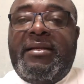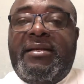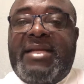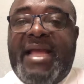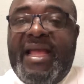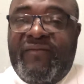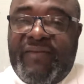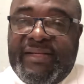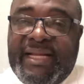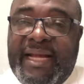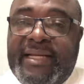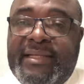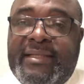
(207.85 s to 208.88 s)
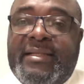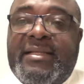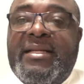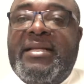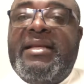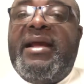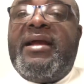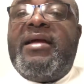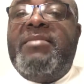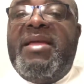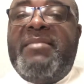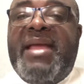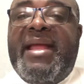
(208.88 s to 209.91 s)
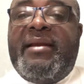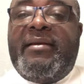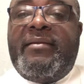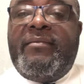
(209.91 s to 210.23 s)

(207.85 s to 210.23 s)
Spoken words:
to emphasize their commitment,